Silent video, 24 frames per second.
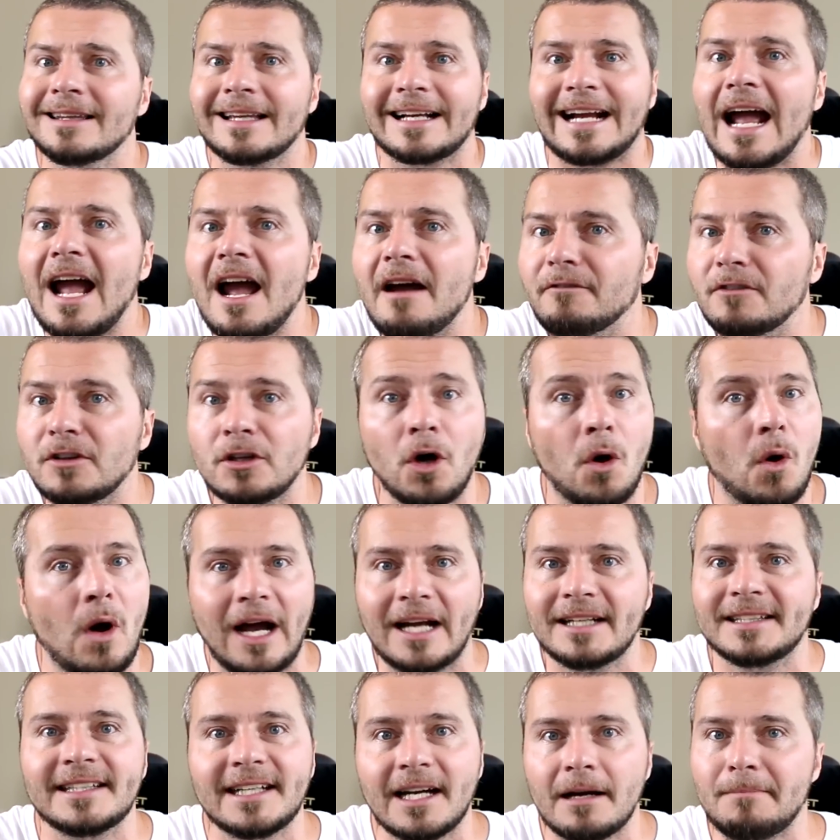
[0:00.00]
Like, I have no
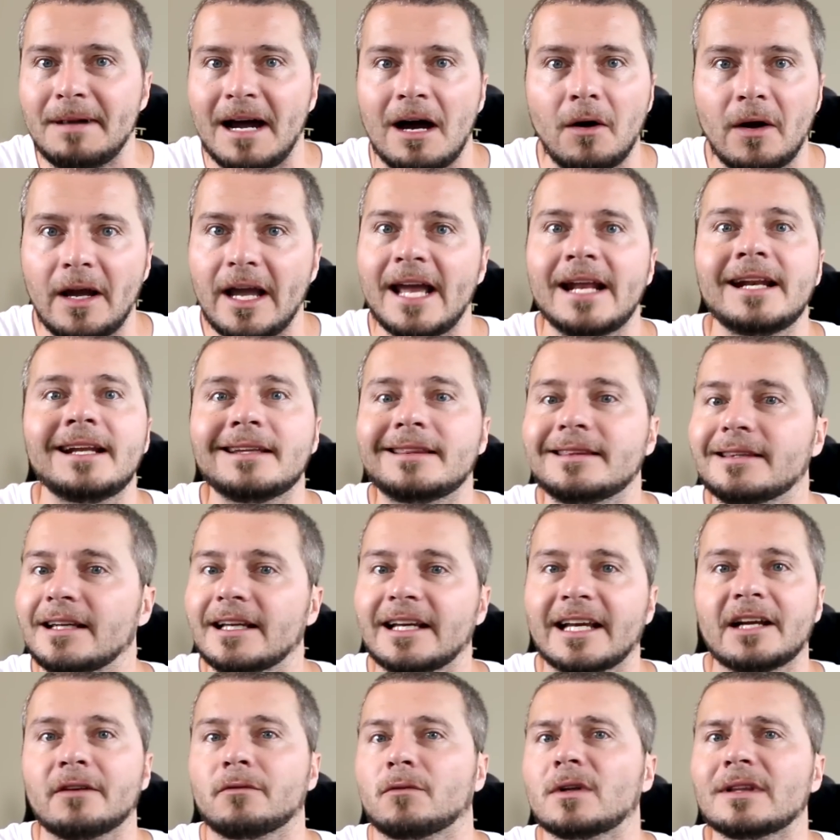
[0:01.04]
idea about
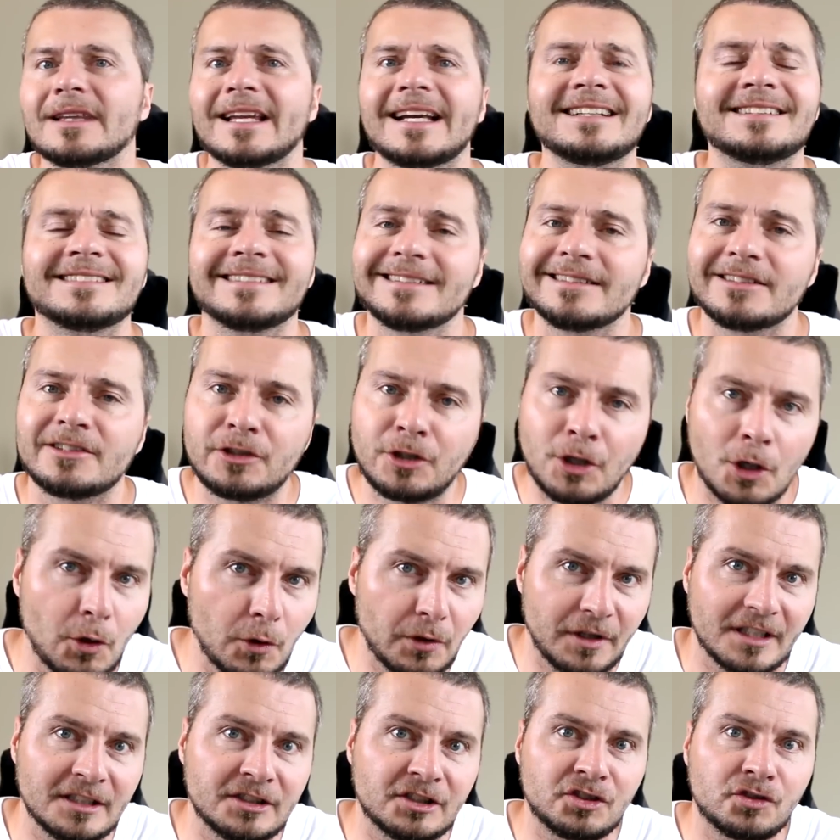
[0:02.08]
anything in relation
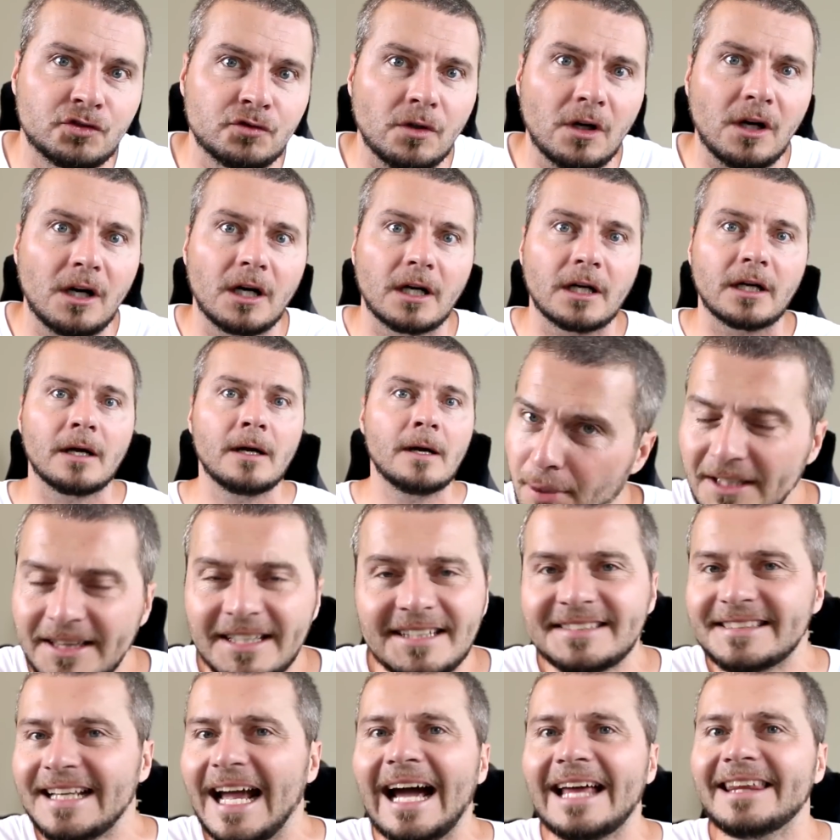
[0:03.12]
to this drug. But
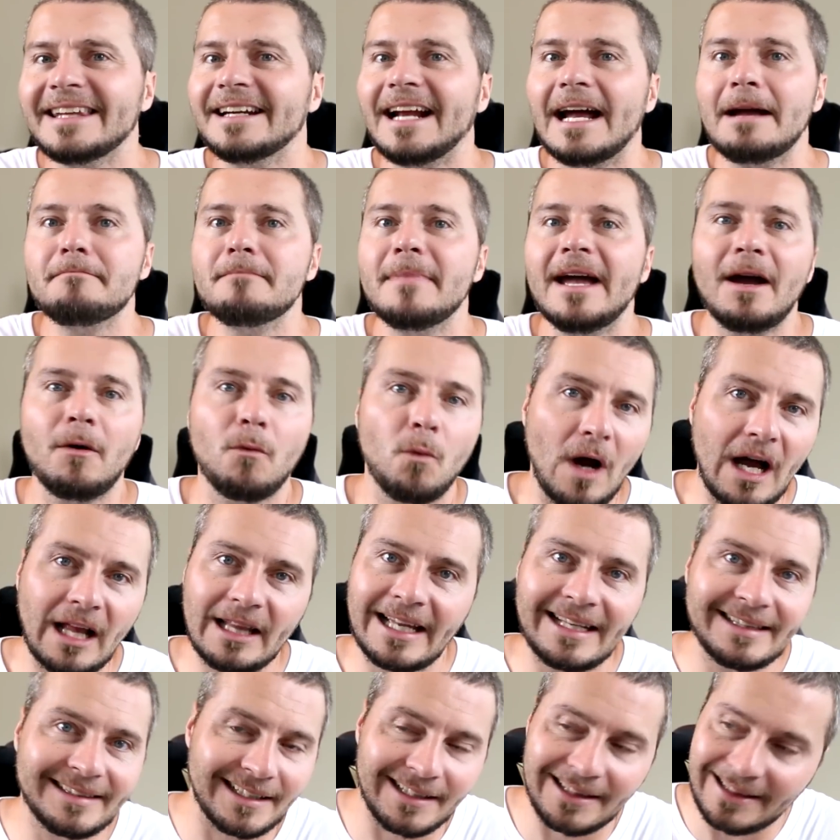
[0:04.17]
this guy that I met
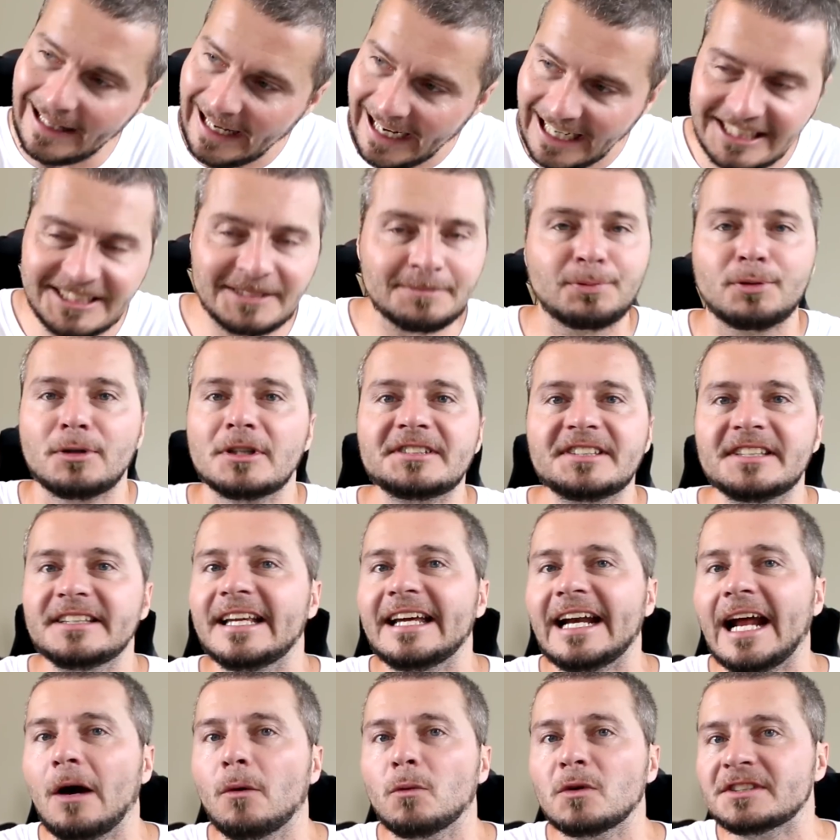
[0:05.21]
while at the last prison
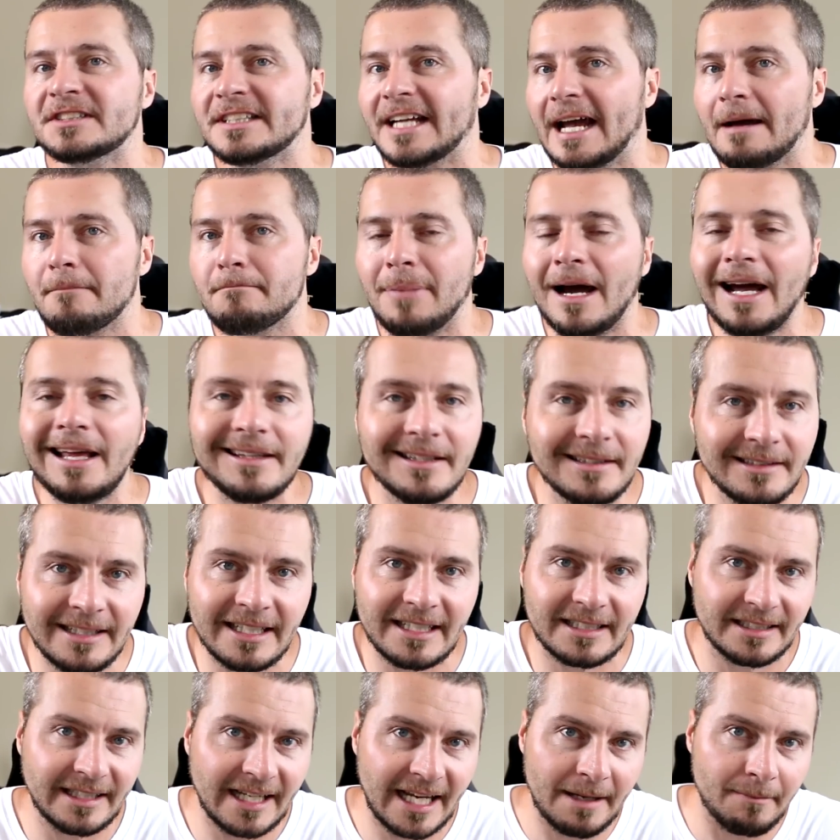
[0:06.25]
that I was at by the
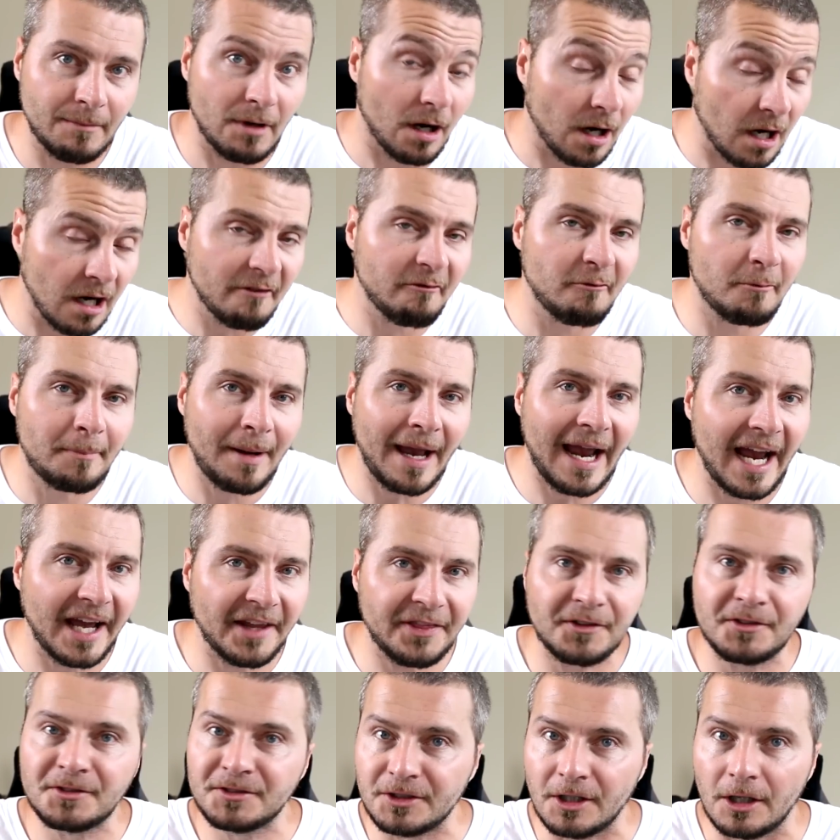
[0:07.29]
nickname of
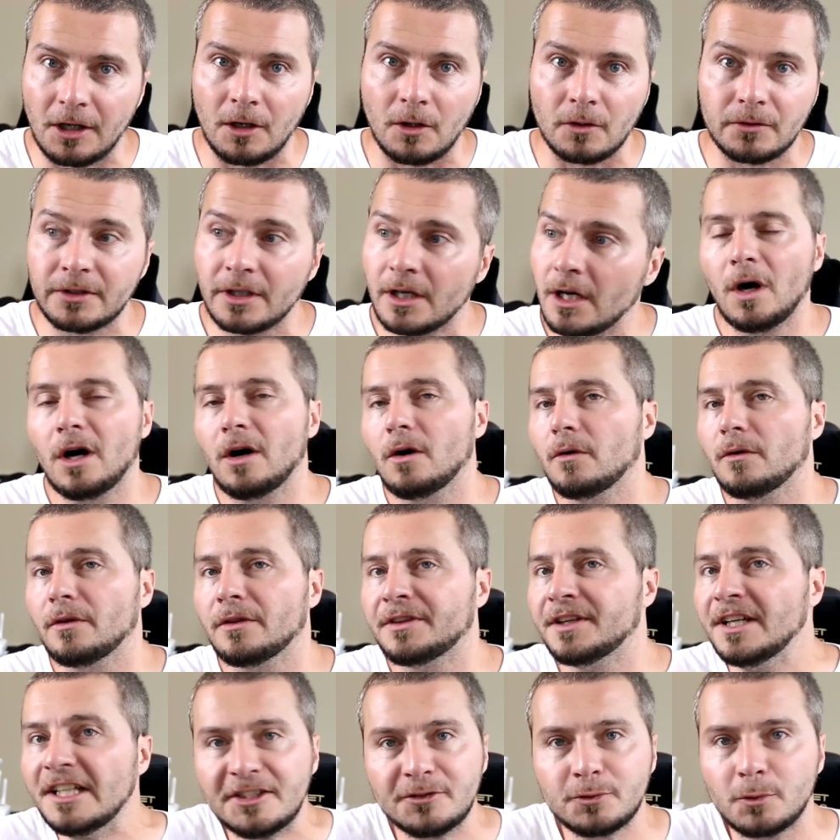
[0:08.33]
Bath Salt, well,
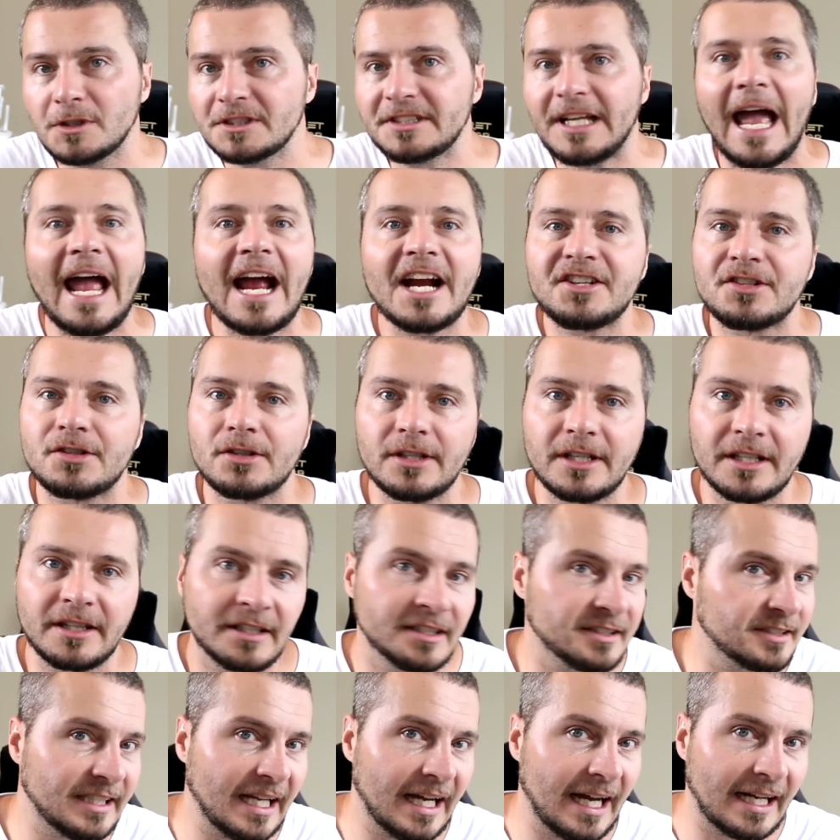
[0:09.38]
this was actually
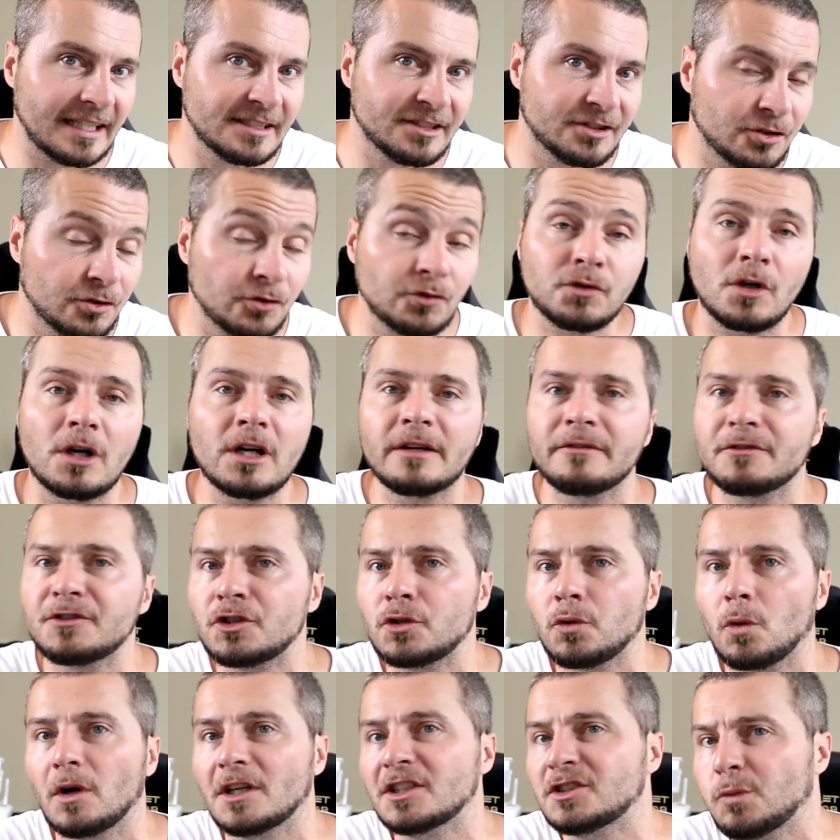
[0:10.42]
this guy's drug of
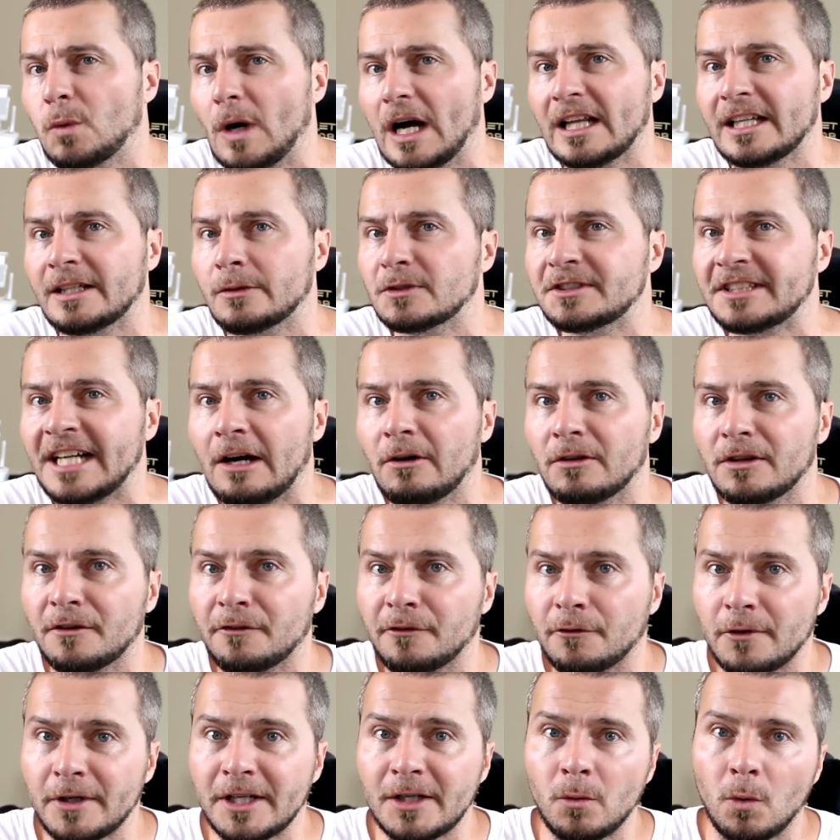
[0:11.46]
choice while he was out in the
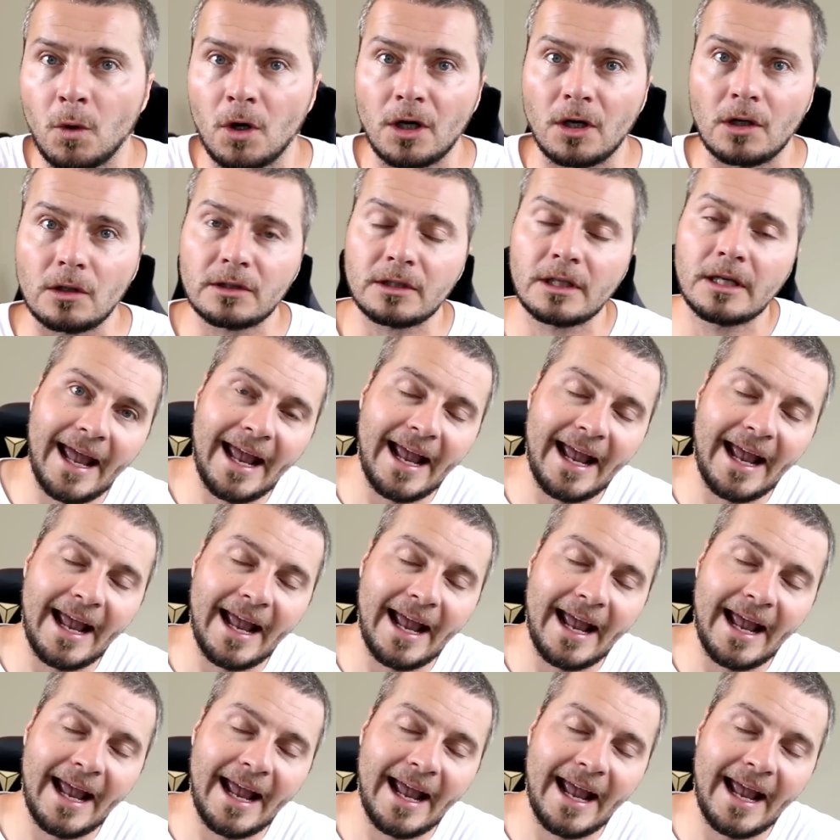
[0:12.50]
free world.